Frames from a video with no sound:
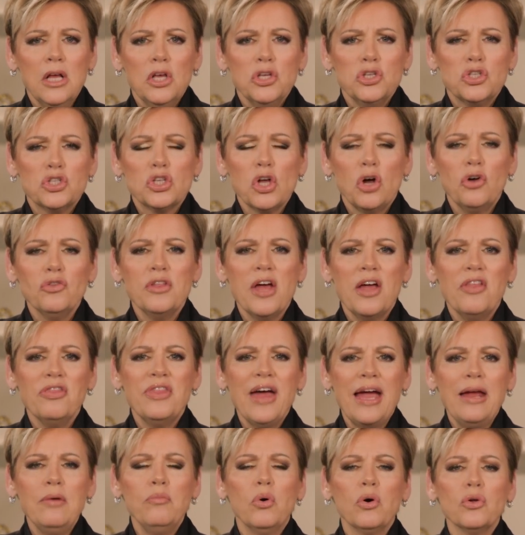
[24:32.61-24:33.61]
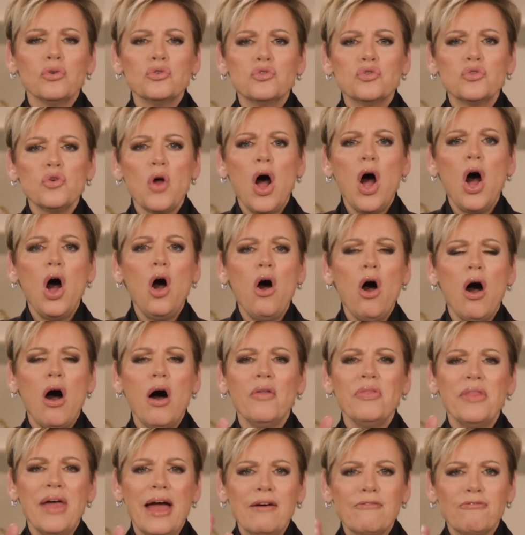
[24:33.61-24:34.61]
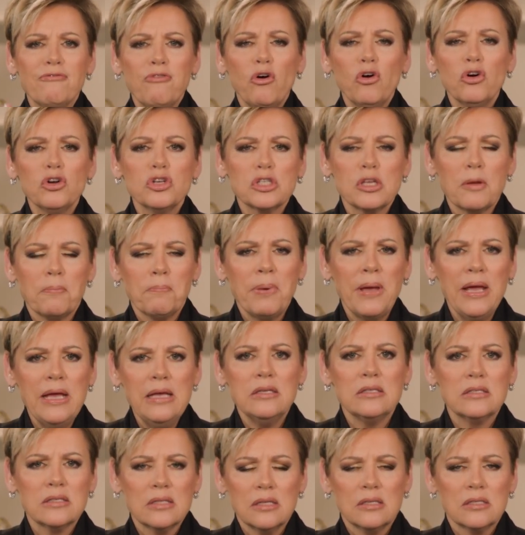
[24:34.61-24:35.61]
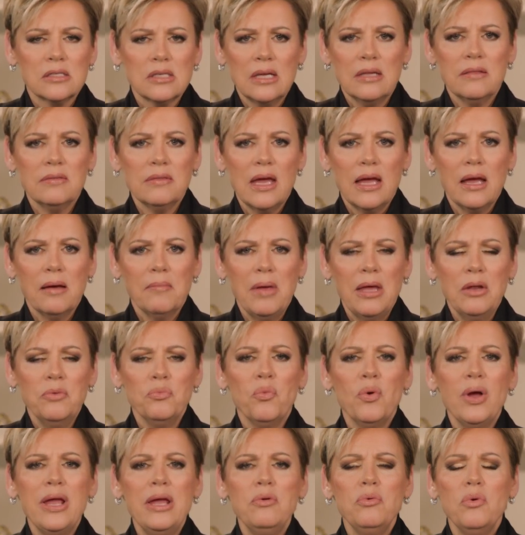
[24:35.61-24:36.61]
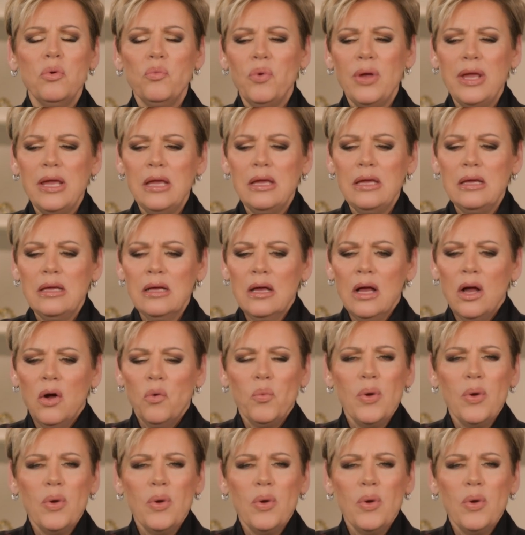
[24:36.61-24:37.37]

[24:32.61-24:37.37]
so that they will draw on that force of peace that's in them and we we